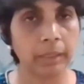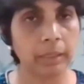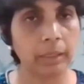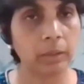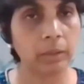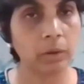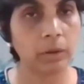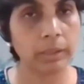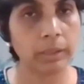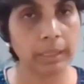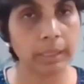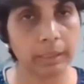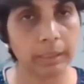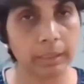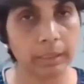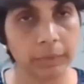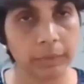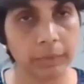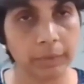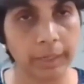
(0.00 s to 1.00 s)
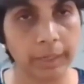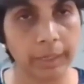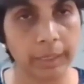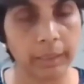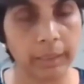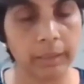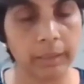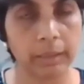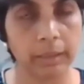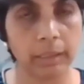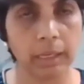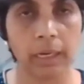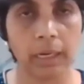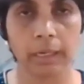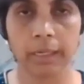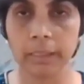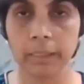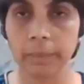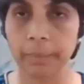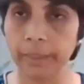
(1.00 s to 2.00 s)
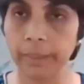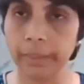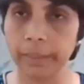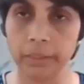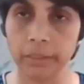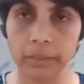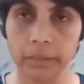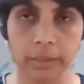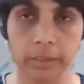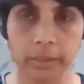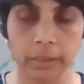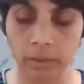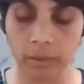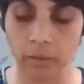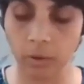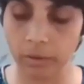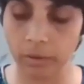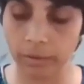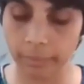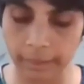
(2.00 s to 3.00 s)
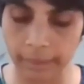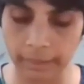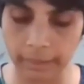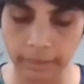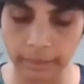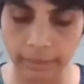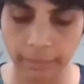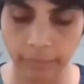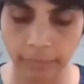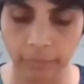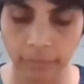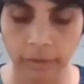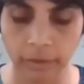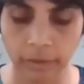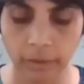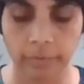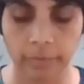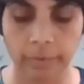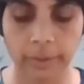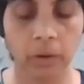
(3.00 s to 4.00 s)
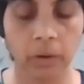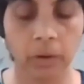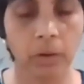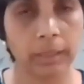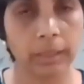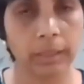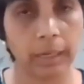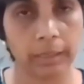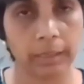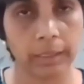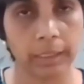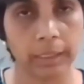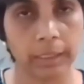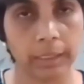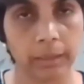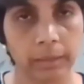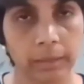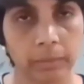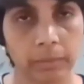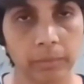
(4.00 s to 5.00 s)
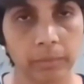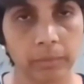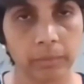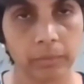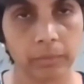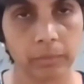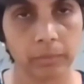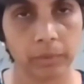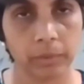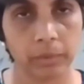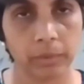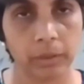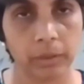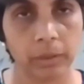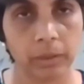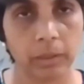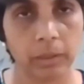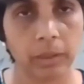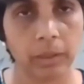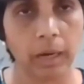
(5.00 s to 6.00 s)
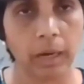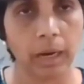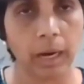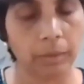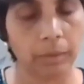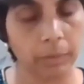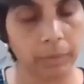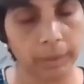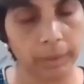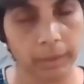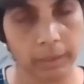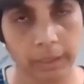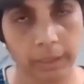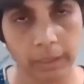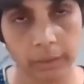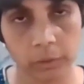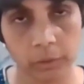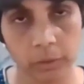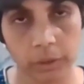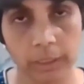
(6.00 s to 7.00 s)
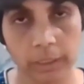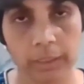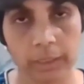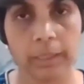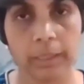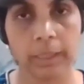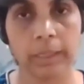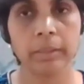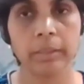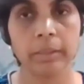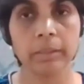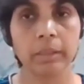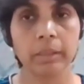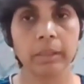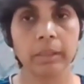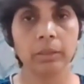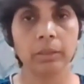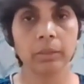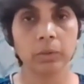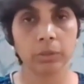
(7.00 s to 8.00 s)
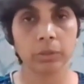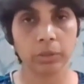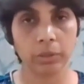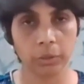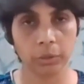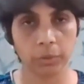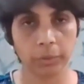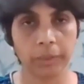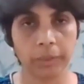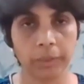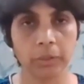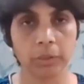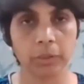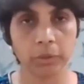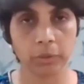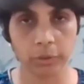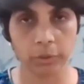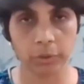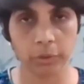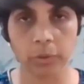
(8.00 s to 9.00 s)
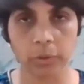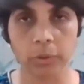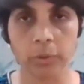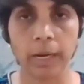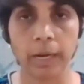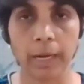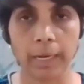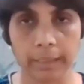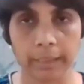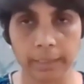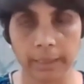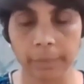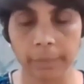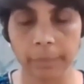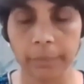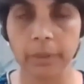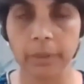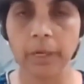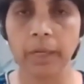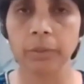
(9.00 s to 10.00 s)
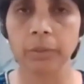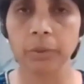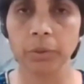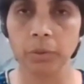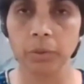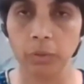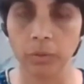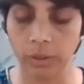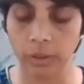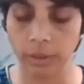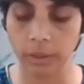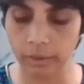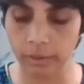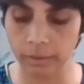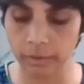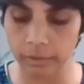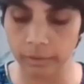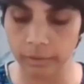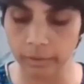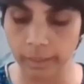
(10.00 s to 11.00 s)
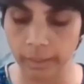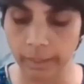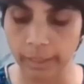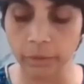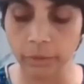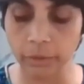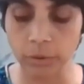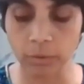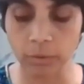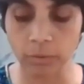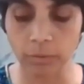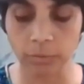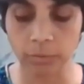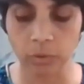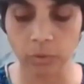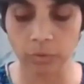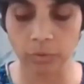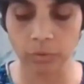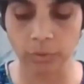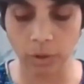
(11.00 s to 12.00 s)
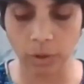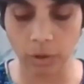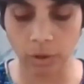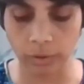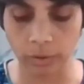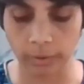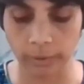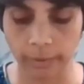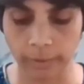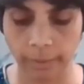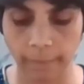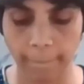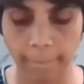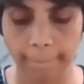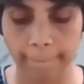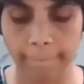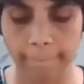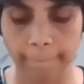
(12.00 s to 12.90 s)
are not satisfied, our expectations are not met. We are not content. However, Santosha is in those situations also to accept and to learn and to move on.